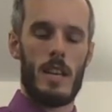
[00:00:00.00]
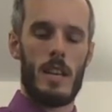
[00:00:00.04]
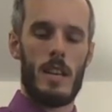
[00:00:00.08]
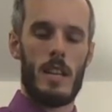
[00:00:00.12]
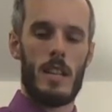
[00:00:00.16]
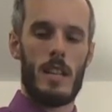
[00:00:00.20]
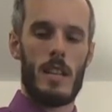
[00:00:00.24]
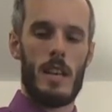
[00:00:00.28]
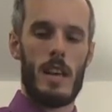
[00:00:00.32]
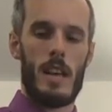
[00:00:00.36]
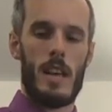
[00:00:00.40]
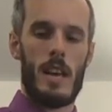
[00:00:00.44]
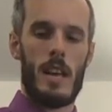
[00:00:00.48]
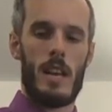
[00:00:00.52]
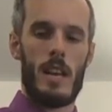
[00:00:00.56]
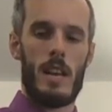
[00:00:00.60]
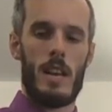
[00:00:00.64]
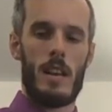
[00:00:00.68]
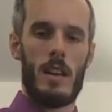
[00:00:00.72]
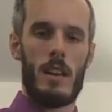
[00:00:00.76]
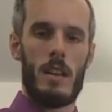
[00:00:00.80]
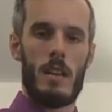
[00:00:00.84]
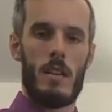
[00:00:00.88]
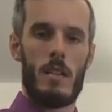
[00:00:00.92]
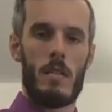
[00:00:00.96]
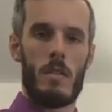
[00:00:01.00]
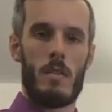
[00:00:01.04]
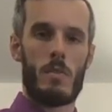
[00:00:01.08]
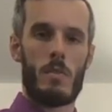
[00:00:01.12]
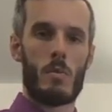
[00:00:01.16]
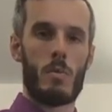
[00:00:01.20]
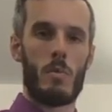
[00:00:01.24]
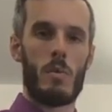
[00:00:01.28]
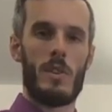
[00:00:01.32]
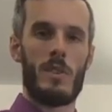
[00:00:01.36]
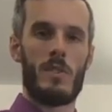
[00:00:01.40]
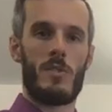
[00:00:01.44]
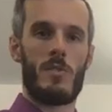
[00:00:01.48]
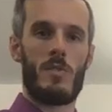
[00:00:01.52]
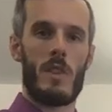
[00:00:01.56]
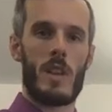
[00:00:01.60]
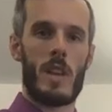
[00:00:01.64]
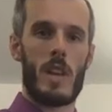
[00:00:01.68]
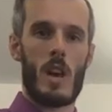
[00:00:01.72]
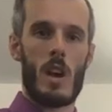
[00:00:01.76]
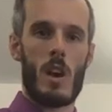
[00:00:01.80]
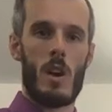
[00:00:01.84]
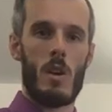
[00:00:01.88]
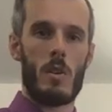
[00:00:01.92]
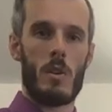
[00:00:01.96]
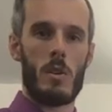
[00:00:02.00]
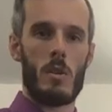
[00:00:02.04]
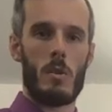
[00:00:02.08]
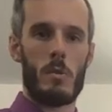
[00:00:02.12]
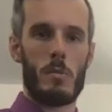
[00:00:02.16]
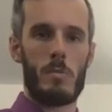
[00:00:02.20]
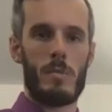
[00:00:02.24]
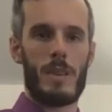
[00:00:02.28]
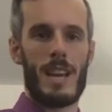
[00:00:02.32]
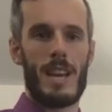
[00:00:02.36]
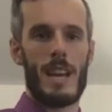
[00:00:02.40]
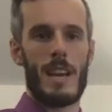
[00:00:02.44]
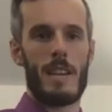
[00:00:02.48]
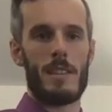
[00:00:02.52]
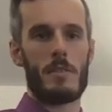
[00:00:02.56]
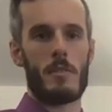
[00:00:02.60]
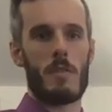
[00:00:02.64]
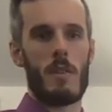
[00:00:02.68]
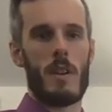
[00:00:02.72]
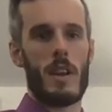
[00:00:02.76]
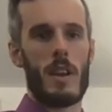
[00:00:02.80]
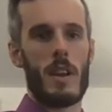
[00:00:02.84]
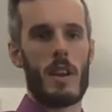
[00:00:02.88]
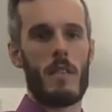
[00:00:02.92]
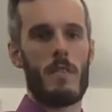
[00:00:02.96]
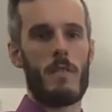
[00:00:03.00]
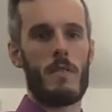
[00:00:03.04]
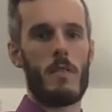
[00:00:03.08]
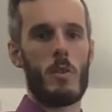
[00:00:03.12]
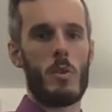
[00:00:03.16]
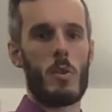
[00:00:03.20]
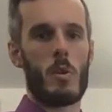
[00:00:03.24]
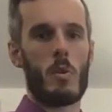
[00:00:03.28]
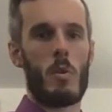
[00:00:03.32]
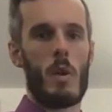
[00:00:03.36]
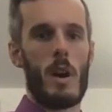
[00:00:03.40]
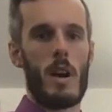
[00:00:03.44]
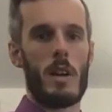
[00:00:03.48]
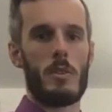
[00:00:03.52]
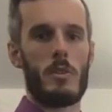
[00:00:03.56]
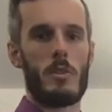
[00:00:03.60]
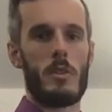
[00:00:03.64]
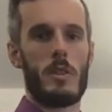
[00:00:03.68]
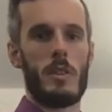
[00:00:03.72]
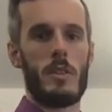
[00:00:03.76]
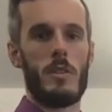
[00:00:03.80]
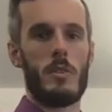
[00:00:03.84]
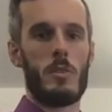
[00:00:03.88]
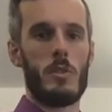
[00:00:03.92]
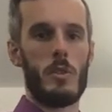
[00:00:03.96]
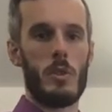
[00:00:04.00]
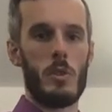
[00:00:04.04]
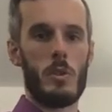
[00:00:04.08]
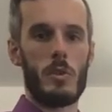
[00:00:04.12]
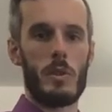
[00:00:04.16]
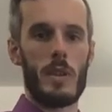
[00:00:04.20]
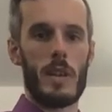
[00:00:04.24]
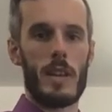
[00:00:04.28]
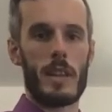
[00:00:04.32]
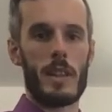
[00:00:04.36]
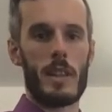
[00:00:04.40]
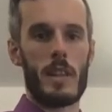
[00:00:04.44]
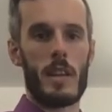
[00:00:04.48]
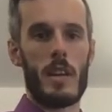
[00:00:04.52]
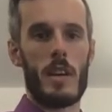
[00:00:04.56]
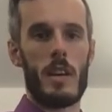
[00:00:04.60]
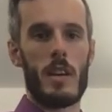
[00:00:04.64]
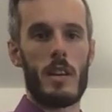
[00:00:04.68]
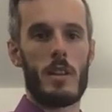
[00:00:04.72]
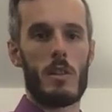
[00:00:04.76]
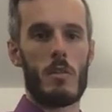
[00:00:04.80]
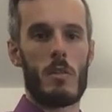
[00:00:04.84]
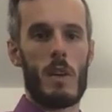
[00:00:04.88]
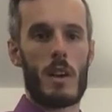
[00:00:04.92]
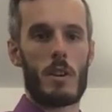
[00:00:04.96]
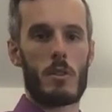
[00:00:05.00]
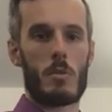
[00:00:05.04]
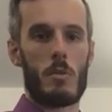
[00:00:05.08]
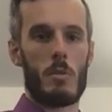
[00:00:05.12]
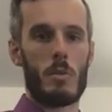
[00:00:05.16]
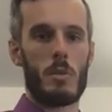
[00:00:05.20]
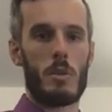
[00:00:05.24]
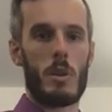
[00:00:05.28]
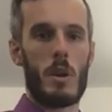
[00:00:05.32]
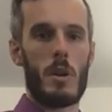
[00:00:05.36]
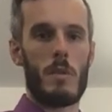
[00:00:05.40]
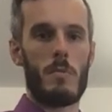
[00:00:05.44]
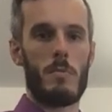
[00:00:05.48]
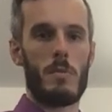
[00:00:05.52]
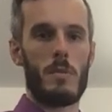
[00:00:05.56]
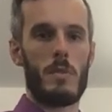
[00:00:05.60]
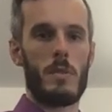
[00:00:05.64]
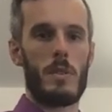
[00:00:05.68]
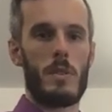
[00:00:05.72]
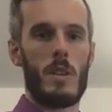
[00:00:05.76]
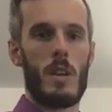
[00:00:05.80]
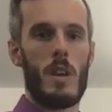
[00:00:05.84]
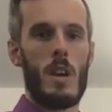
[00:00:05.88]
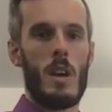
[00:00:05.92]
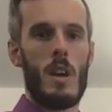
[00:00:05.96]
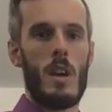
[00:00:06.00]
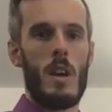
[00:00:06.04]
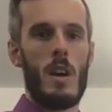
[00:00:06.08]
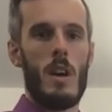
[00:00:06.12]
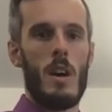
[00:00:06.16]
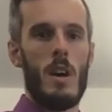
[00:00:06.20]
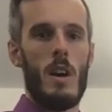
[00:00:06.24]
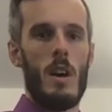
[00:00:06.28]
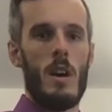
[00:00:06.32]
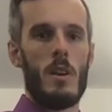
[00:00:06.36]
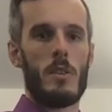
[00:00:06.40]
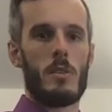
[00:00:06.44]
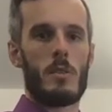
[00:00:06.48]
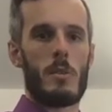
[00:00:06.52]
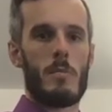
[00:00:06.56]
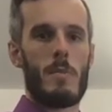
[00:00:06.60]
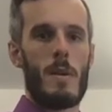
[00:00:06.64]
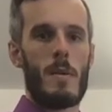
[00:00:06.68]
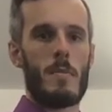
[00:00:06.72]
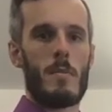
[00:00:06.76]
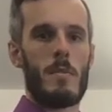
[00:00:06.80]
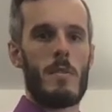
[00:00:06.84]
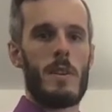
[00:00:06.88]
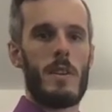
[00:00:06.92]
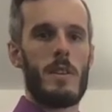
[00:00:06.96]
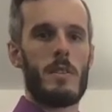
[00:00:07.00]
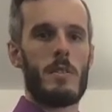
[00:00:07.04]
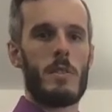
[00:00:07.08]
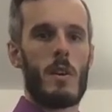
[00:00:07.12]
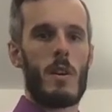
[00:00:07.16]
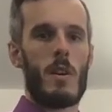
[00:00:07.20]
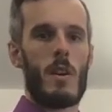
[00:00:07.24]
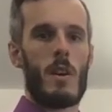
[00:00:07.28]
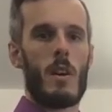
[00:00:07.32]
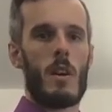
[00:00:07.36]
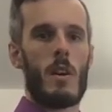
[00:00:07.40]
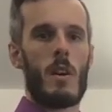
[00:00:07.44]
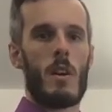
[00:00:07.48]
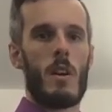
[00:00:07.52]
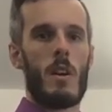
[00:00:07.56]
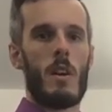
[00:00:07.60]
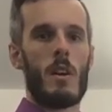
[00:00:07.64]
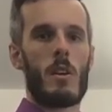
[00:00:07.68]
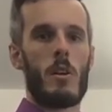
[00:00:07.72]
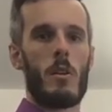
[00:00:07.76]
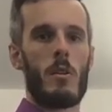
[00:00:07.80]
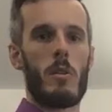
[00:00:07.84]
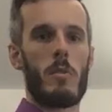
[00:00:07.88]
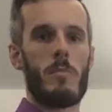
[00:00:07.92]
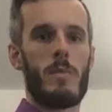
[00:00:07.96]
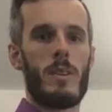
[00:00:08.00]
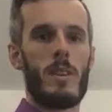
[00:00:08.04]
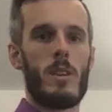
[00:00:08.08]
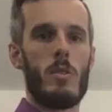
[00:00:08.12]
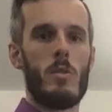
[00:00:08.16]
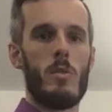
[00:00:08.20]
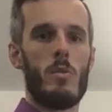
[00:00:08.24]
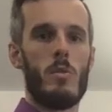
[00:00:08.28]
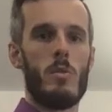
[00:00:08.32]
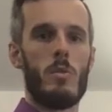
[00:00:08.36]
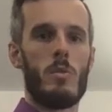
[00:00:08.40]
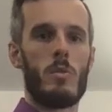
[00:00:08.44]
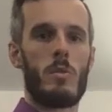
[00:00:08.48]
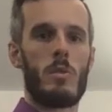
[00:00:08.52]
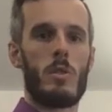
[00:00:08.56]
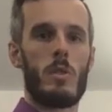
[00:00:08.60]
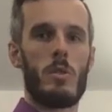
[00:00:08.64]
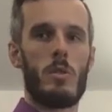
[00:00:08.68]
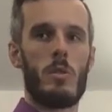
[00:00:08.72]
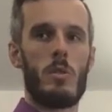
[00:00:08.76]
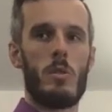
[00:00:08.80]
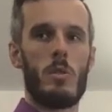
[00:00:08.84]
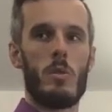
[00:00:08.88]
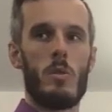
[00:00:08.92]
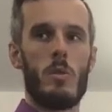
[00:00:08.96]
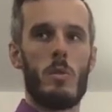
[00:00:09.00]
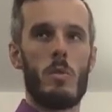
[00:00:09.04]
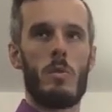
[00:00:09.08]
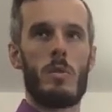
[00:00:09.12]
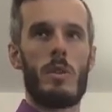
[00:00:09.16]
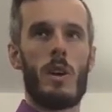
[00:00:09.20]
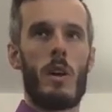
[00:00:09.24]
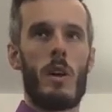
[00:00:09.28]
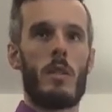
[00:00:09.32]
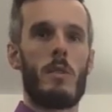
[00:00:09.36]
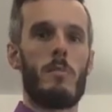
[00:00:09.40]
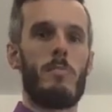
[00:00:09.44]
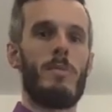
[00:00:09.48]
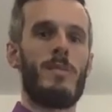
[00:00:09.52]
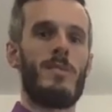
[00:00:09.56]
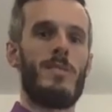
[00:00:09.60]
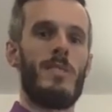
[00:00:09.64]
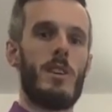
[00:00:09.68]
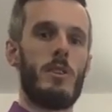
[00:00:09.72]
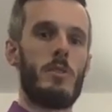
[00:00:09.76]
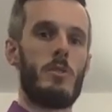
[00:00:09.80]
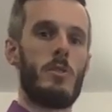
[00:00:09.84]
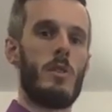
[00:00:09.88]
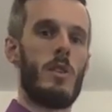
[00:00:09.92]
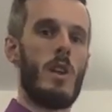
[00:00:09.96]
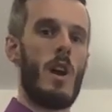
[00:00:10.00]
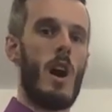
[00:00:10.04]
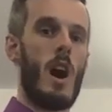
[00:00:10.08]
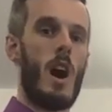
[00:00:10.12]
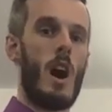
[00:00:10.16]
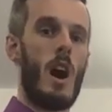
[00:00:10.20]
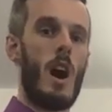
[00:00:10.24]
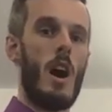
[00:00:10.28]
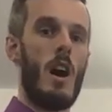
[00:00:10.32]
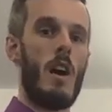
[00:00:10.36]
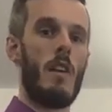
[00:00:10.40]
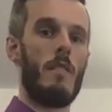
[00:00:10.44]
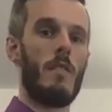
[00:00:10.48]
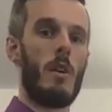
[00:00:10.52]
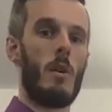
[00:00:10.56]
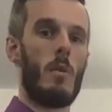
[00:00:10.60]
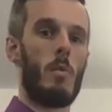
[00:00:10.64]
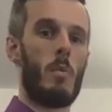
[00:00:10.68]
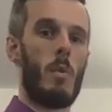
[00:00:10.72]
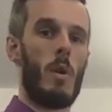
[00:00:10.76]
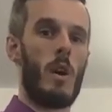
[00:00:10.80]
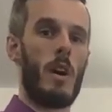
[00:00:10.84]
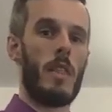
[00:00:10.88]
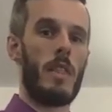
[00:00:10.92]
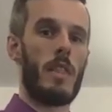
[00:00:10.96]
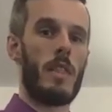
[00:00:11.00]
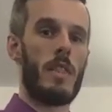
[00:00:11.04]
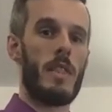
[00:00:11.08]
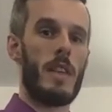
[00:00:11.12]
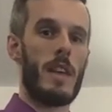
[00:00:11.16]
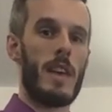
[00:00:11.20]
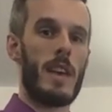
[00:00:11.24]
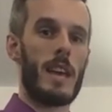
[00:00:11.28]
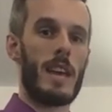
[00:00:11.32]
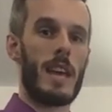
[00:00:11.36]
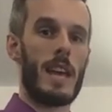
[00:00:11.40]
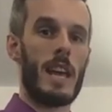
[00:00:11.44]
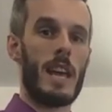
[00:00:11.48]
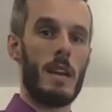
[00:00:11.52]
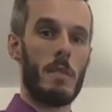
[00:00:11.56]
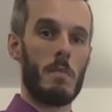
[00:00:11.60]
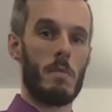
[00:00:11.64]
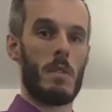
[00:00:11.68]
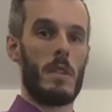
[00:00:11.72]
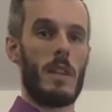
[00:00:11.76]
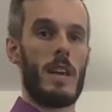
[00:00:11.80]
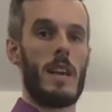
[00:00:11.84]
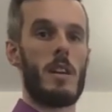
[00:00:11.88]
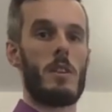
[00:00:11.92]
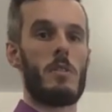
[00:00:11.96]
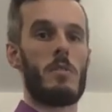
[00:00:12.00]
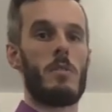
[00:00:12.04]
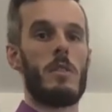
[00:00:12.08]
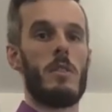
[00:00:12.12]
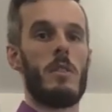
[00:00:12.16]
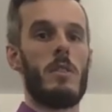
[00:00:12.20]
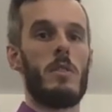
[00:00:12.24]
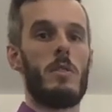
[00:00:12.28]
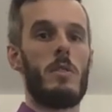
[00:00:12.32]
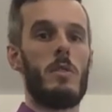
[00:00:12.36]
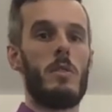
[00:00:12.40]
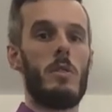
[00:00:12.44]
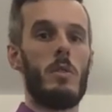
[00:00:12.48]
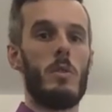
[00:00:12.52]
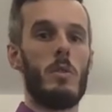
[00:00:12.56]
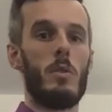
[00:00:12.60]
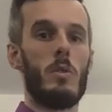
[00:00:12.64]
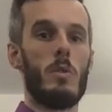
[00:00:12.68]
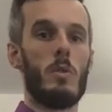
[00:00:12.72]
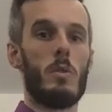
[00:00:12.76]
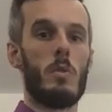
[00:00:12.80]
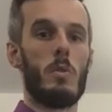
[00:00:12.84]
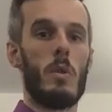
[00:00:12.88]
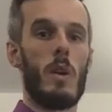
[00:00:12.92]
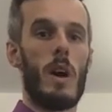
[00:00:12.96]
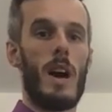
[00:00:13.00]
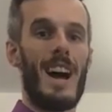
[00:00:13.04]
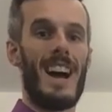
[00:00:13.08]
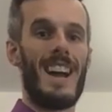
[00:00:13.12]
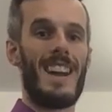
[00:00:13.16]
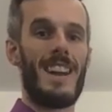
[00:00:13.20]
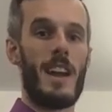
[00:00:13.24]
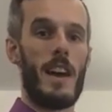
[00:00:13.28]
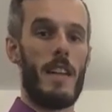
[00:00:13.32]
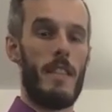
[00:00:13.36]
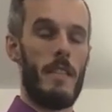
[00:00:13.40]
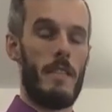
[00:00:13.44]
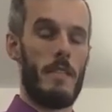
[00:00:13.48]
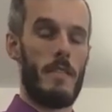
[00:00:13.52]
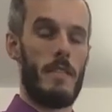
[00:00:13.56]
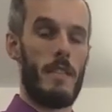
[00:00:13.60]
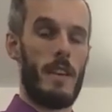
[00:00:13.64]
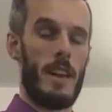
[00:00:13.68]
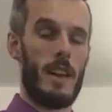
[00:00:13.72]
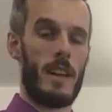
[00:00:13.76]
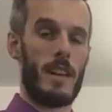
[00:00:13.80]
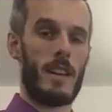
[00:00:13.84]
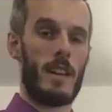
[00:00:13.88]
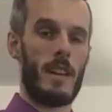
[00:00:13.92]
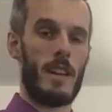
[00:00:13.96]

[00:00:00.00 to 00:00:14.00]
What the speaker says: then through this video you'll be answering a few questions using the directional terms. So remember, these are going to be used to tell the position of one thing in relation to another thing.